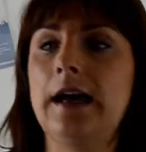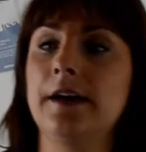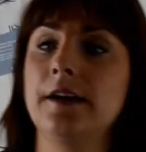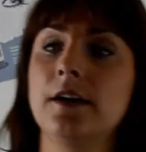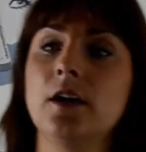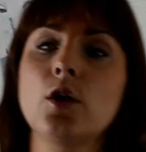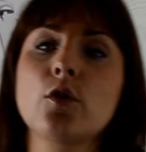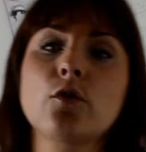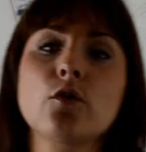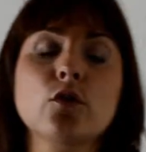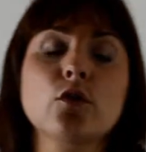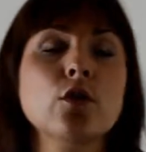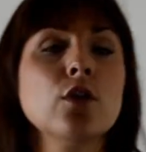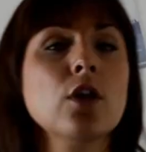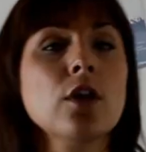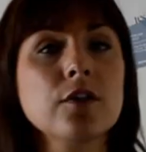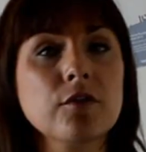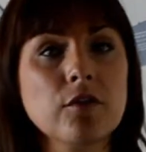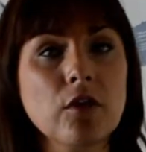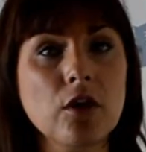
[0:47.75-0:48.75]
over
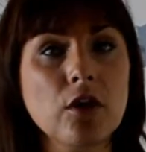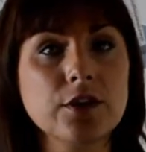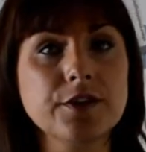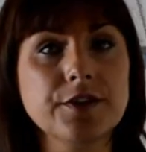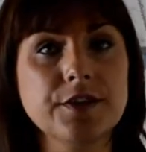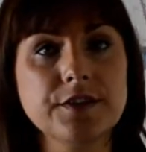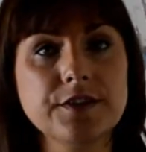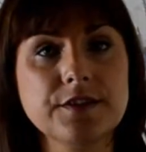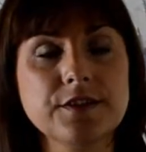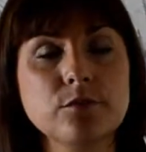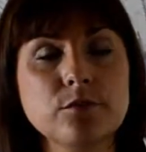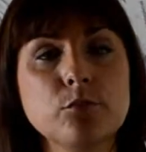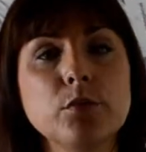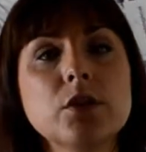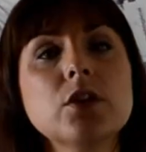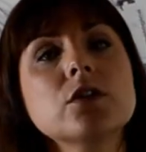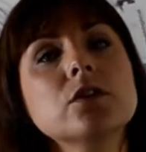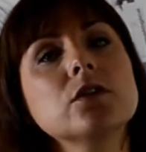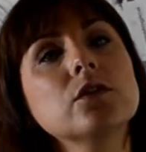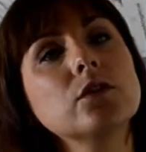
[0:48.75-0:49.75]
another artist
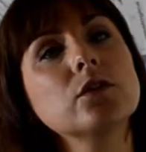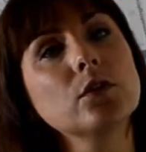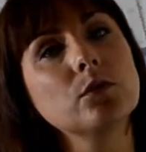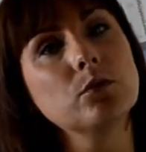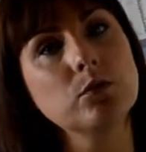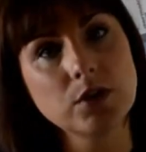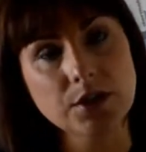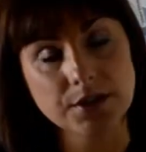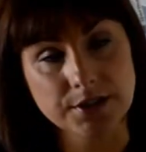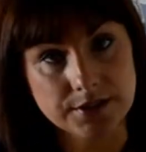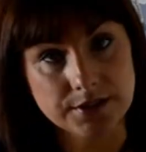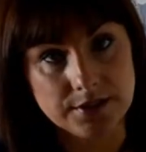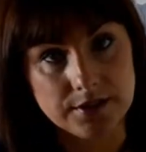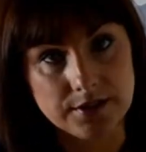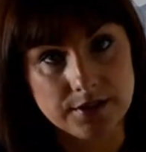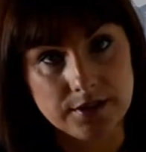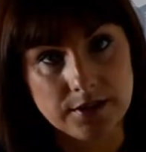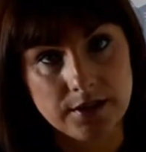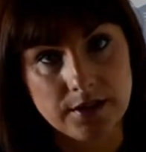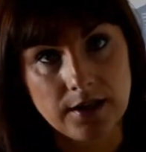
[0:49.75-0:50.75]
because of your work,
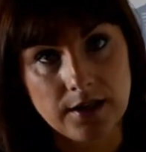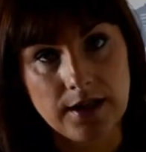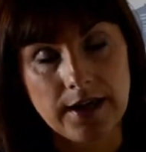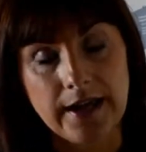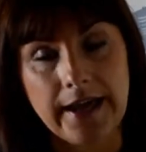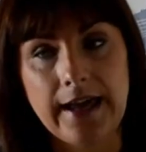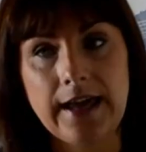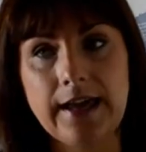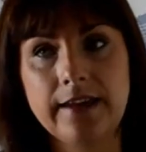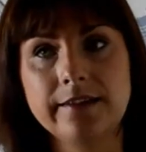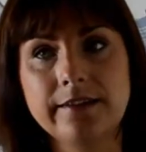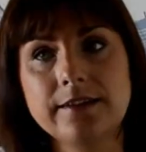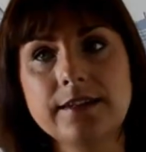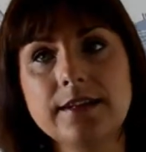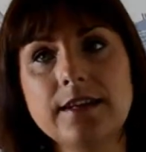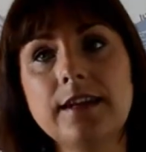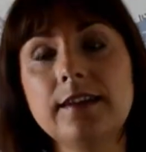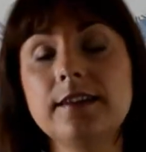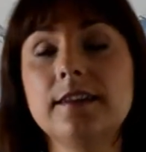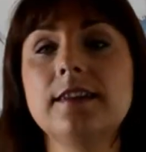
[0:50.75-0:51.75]
and
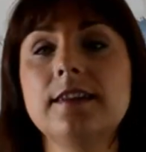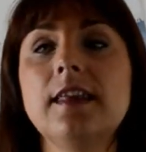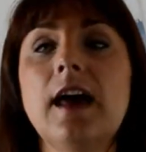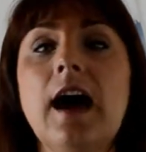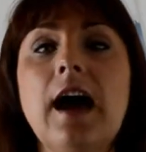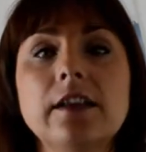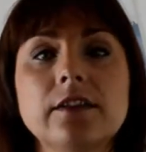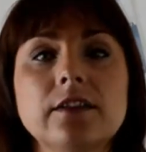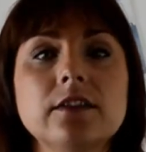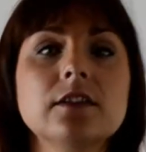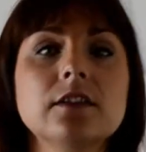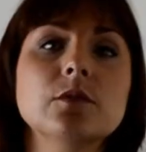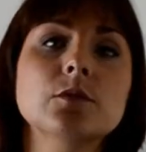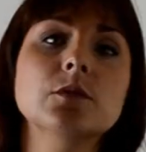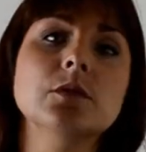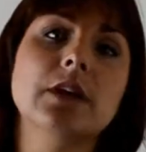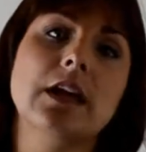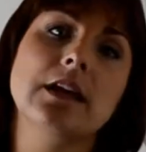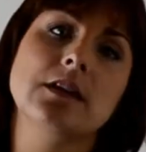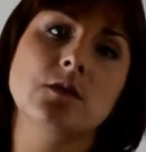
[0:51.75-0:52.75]
it's that will
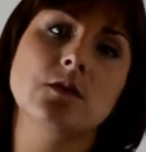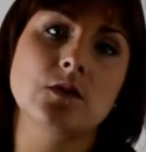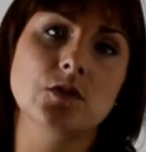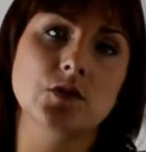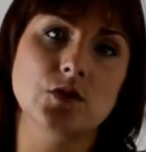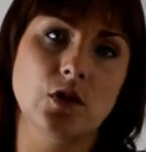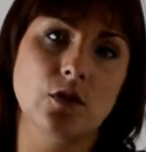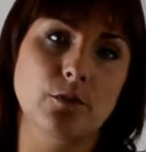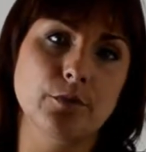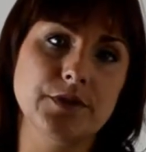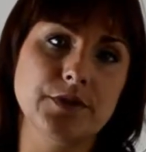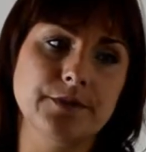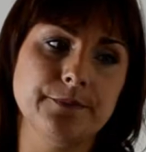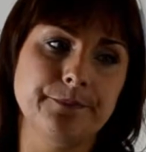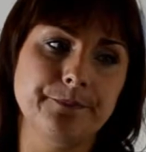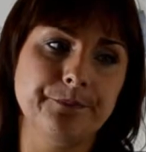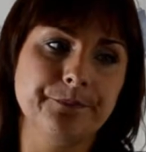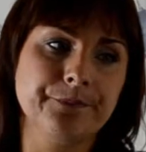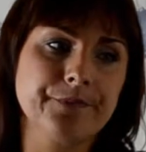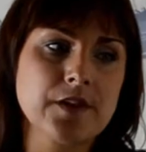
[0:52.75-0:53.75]
get you the jobs.
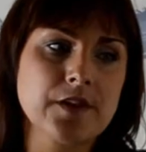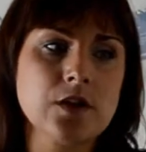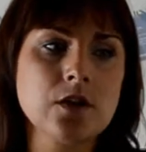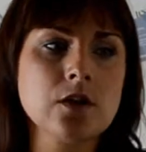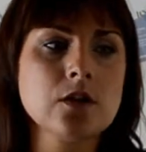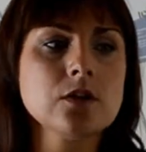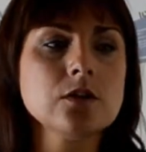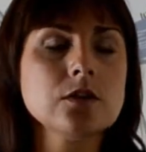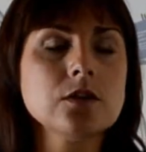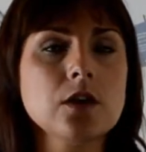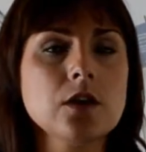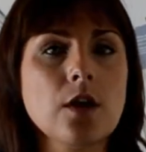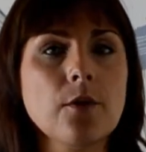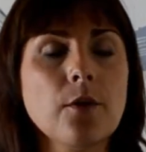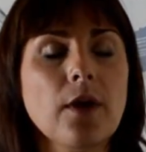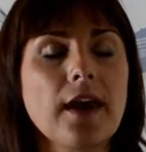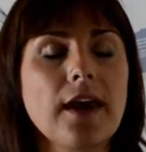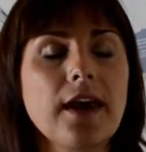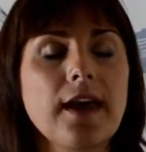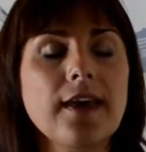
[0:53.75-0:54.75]
So
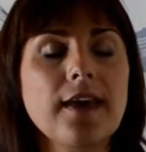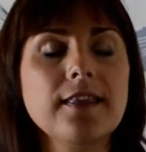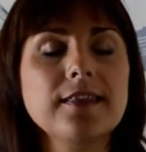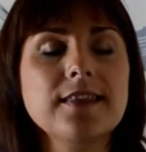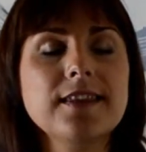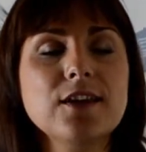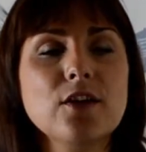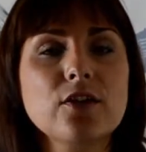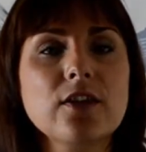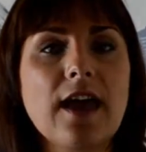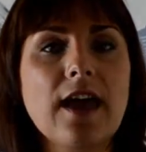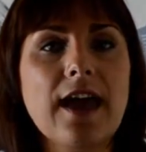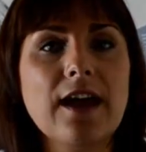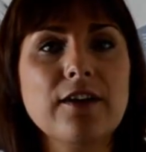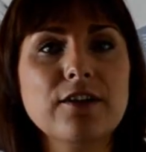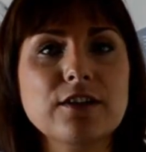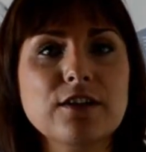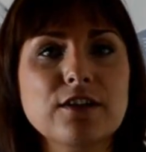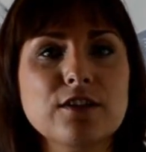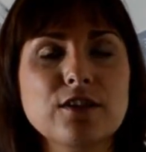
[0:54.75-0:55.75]
the other
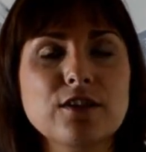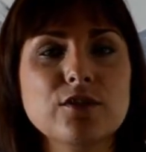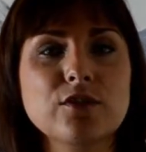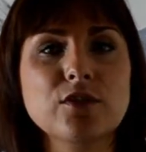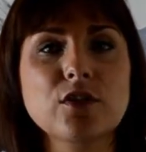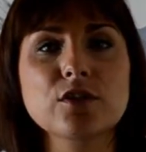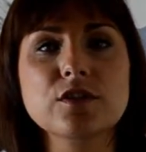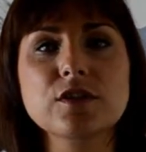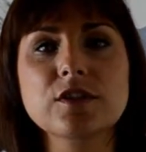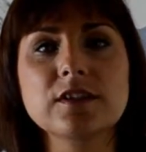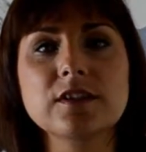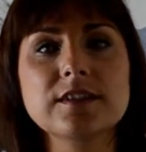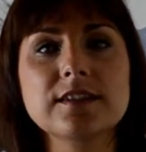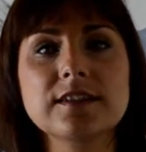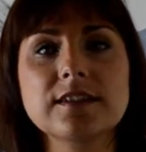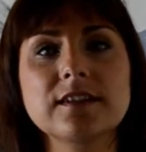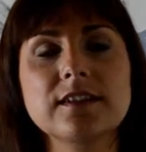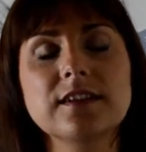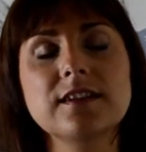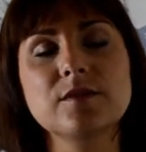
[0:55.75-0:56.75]
area that you've got to
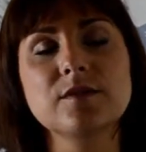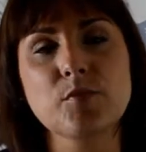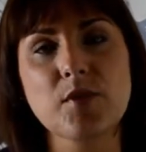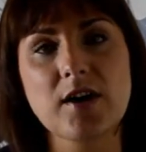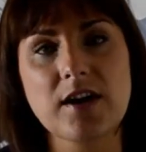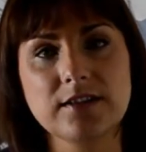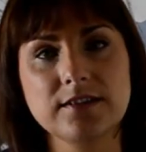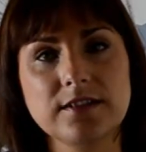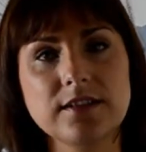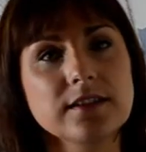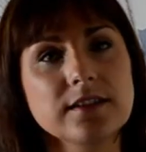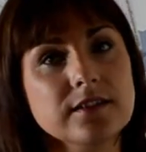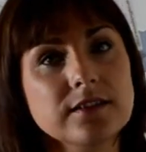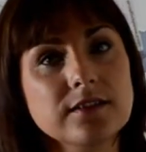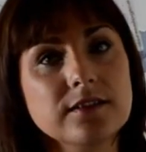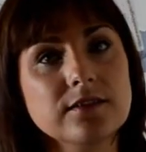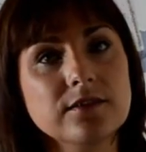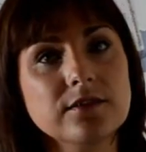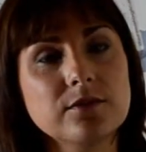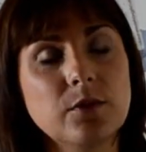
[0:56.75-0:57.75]
consider is practice.
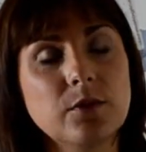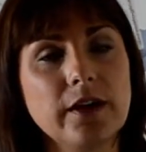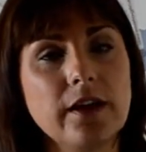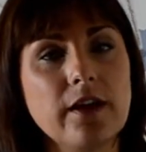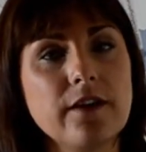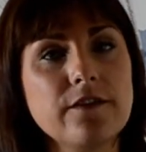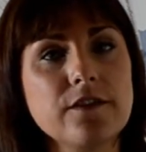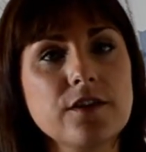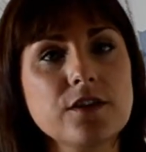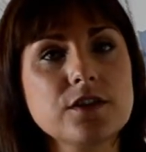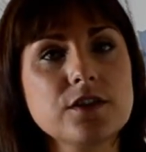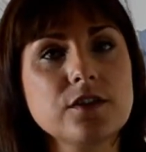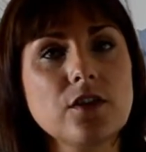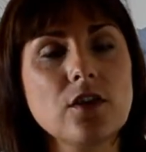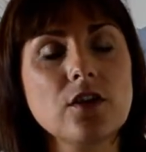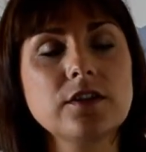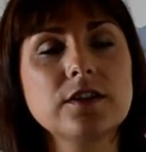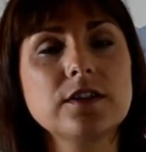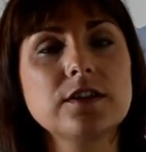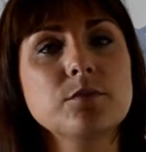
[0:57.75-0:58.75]
When I first
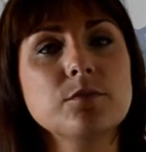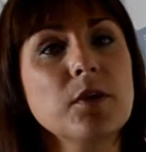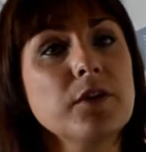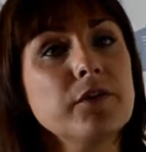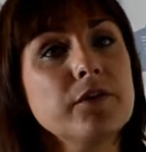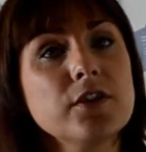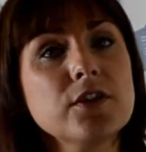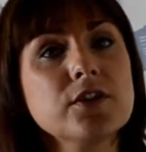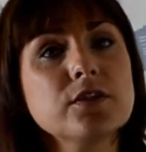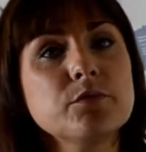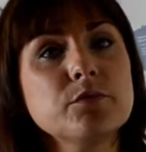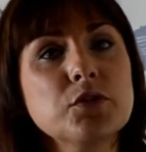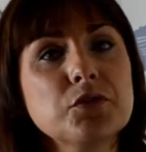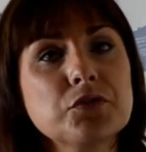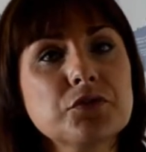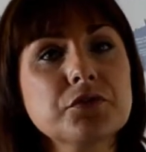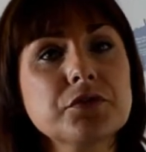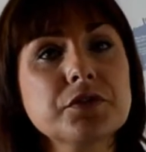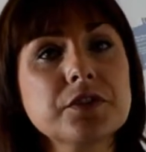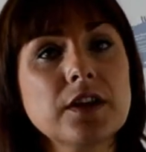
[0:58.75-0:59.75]
started my first
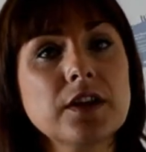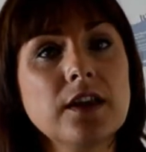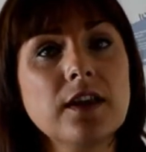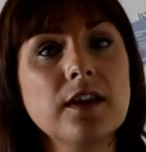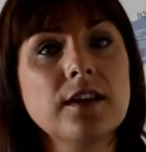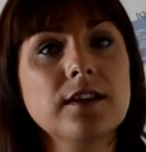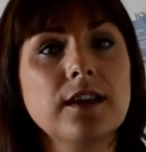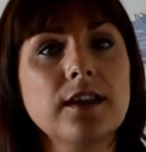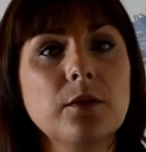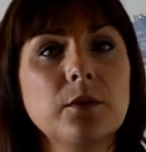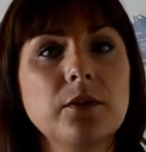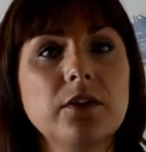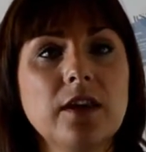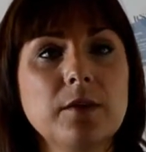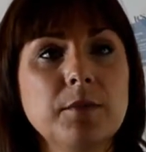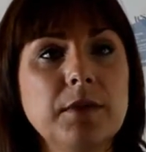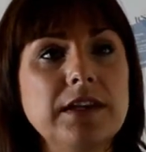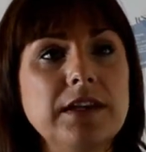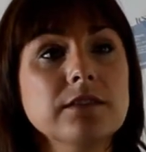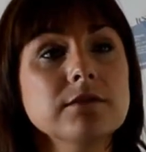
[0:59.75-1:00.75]
murals, they would take
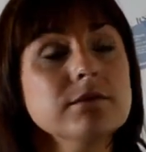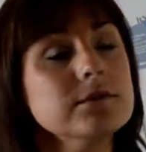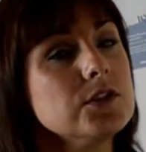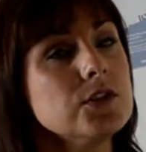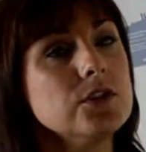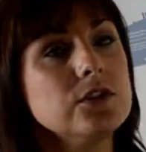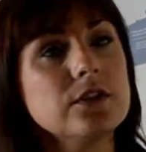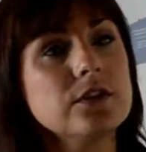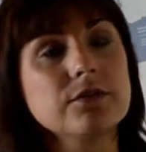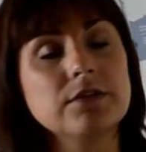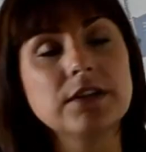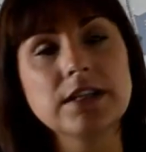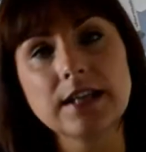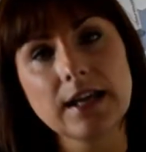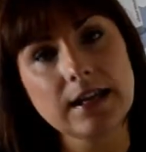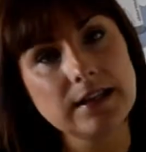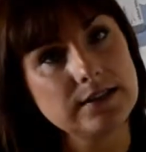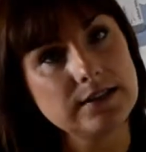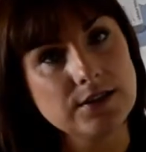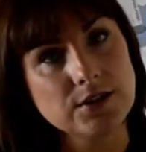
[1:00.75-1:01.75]
me 2 to 3
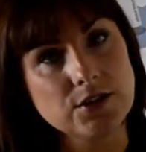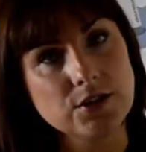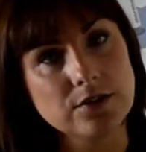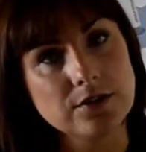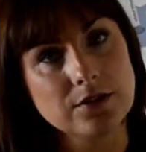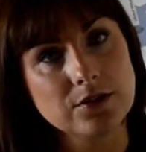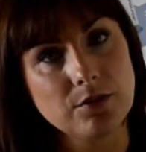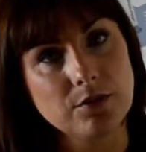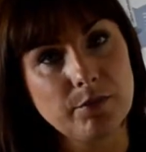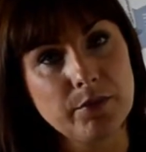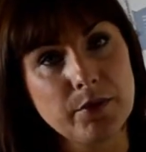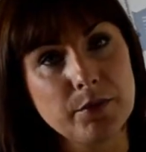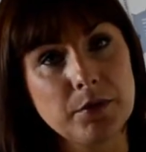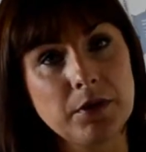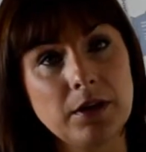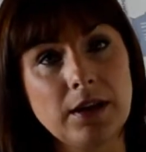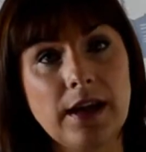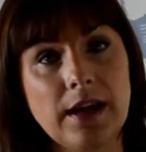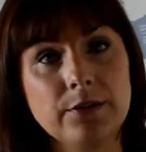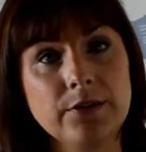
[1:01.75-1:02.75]
days to do a job that would
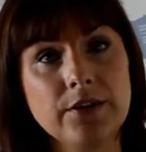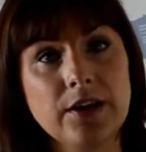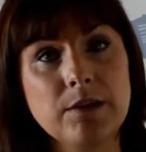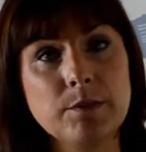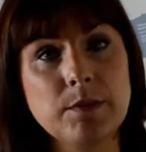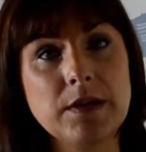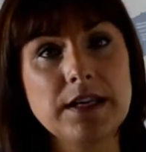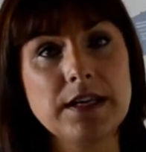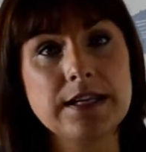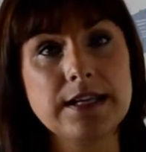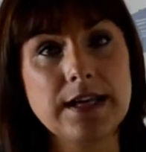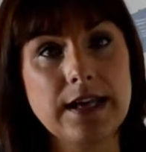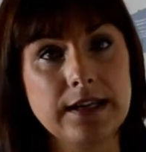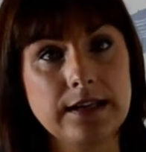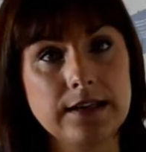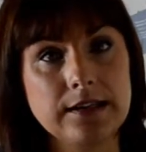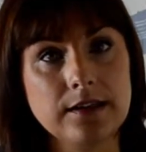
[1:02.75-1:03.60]
now take me a day.